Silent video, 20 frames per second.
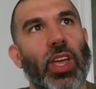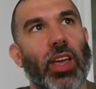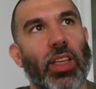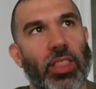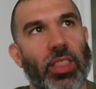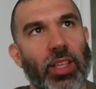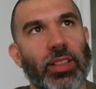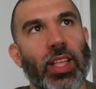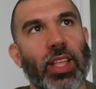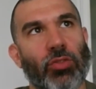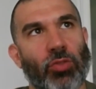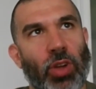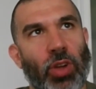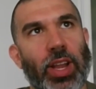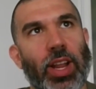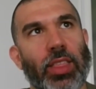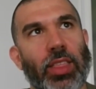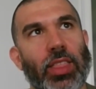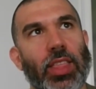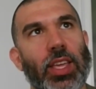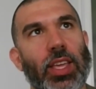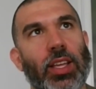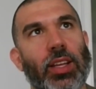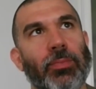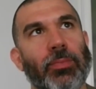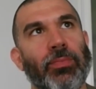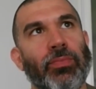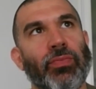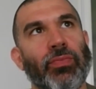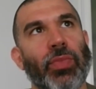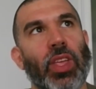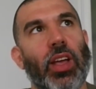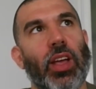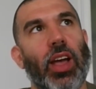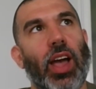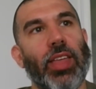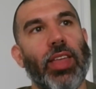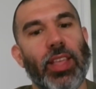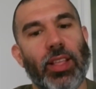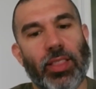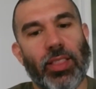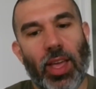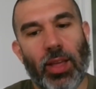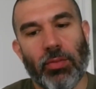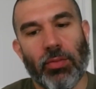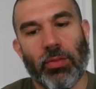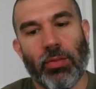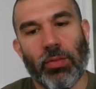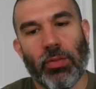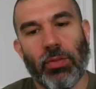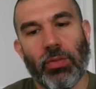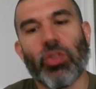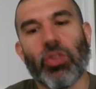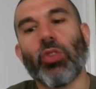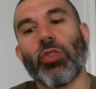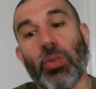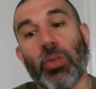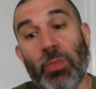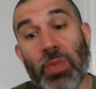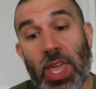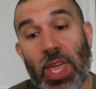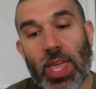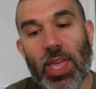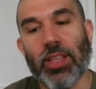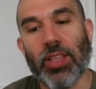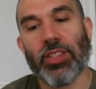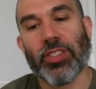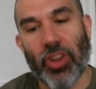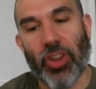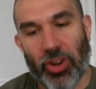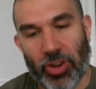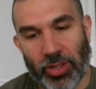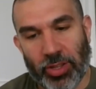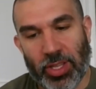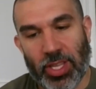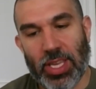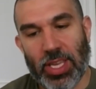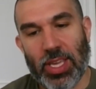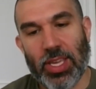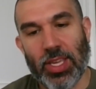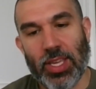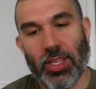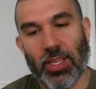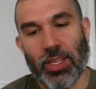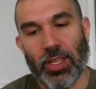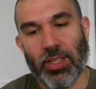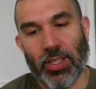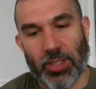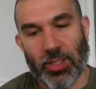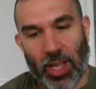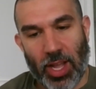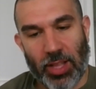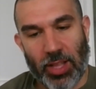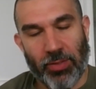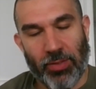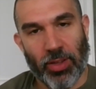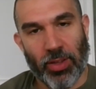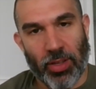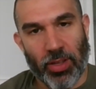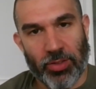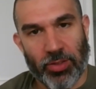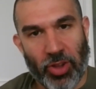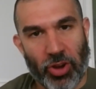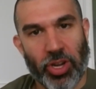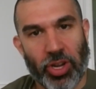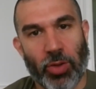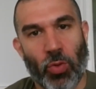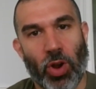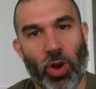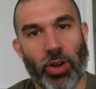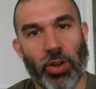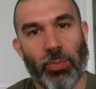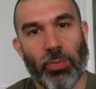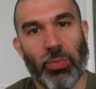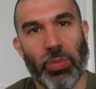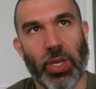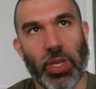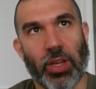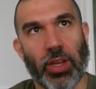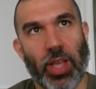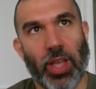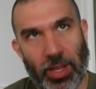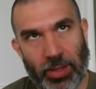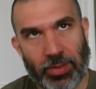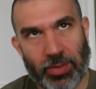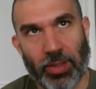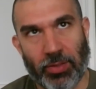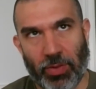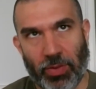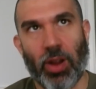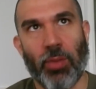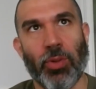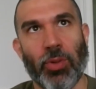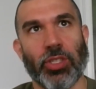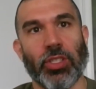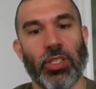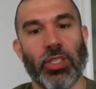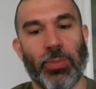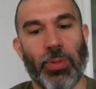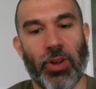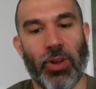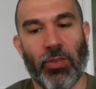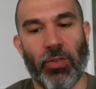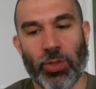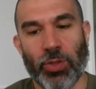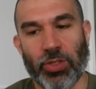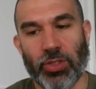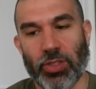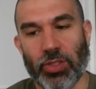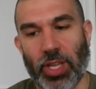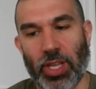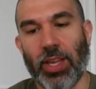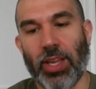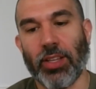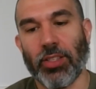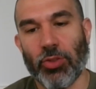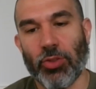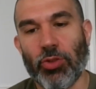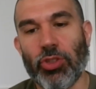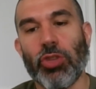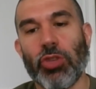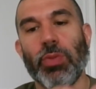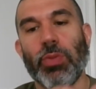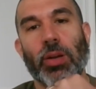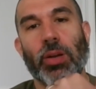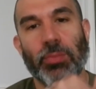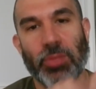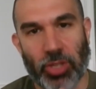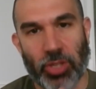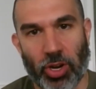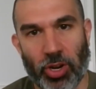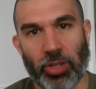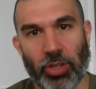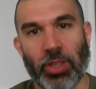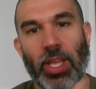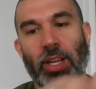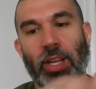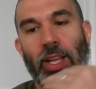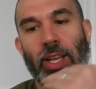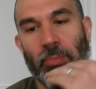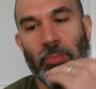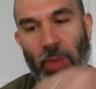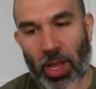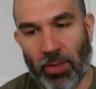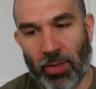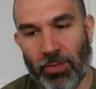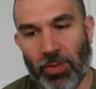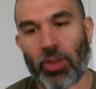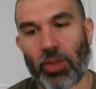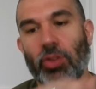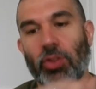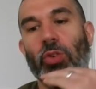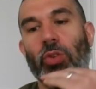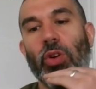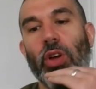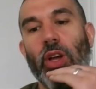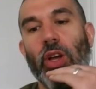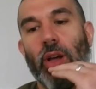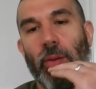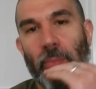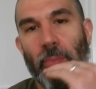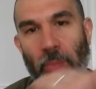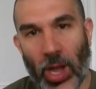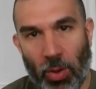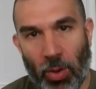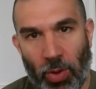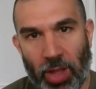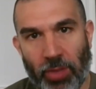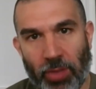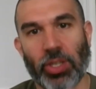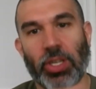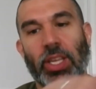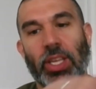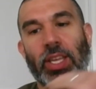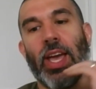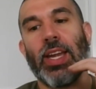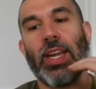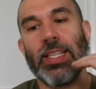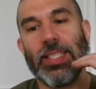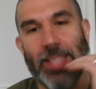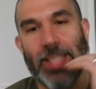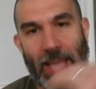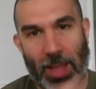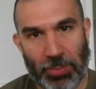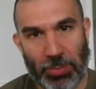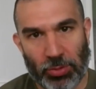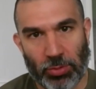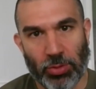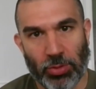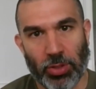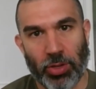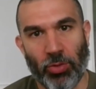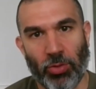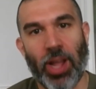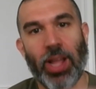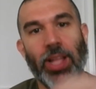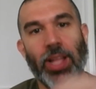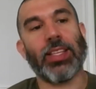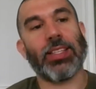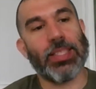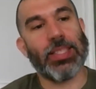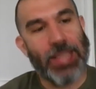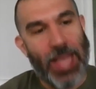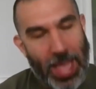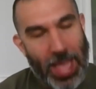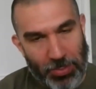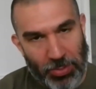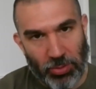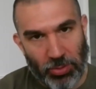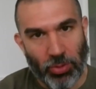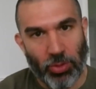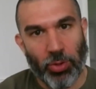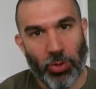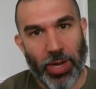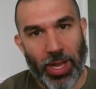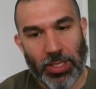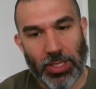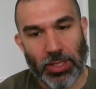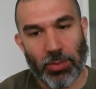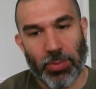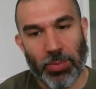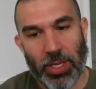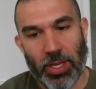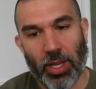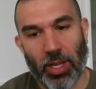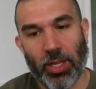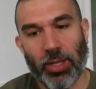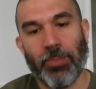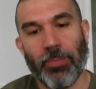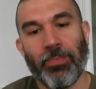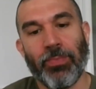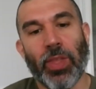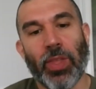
I think that's right. I think that, so to me, certainty is kind of a dirty word, because, and it's very much in the spirit of what you're saying. As soon as you become certain that, like, my view, my way of looking at it is absolutely right, this is absolutely what has to be done,